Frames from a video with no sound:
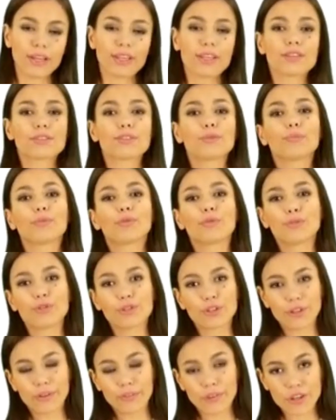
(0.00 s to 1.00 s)

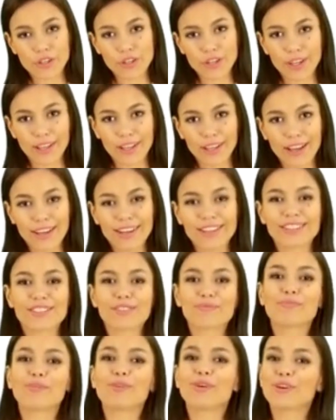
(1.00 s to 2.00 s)
Acetyl-L-Carnitine is
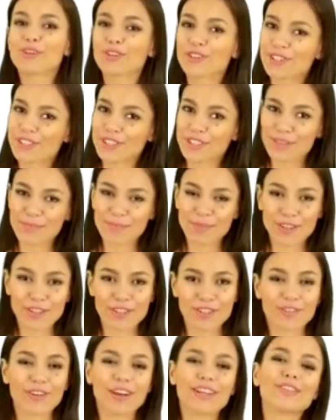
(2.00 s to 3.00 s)
given intravenously,
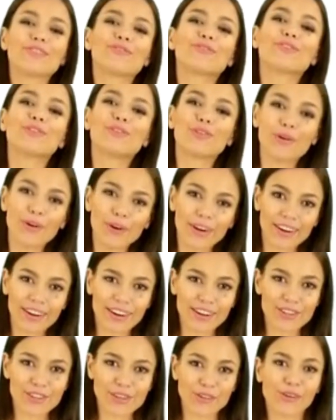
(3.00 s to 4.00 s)
by 4,
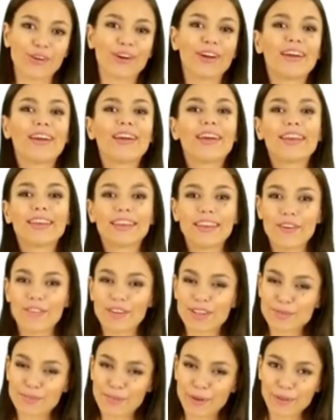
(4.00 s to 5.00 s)
for alcohol
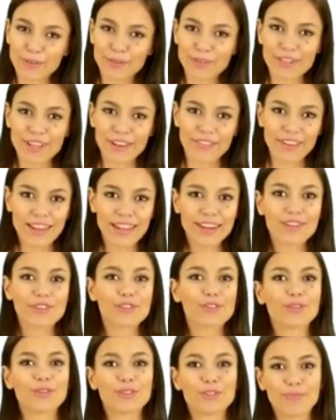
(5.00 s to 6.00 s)
withdrawal, nerve
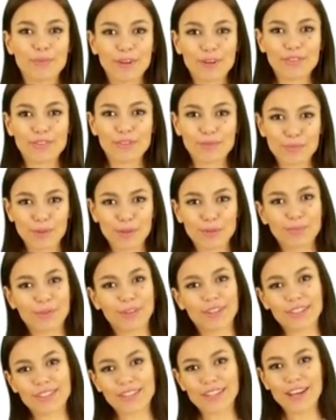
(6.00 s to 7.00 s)
pain caused by
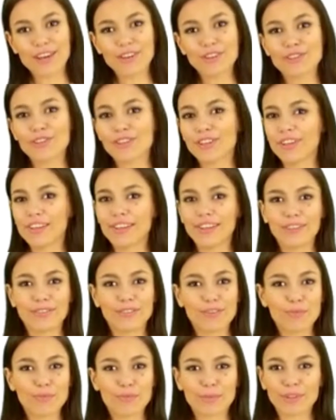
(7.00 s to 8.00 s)
antiviral drugs
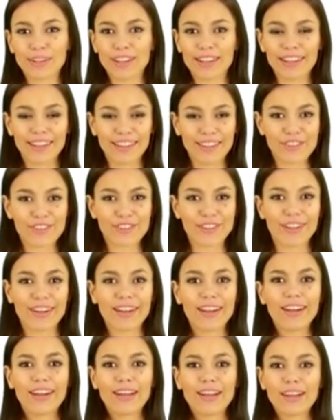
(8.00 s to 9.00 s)
used to treat
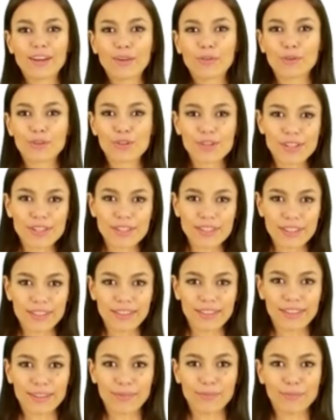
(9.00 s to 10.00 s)
HIV,
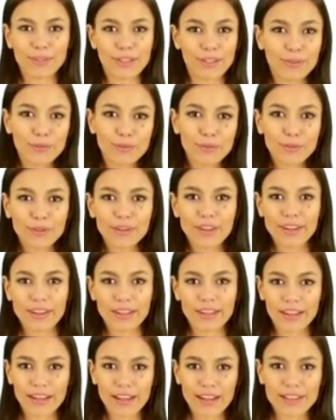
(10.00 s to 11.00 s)
dementia, and reduced
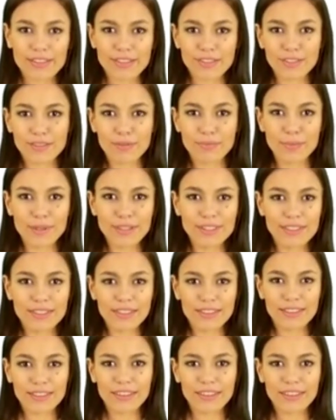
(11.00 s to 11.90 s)
blood flow in the brain.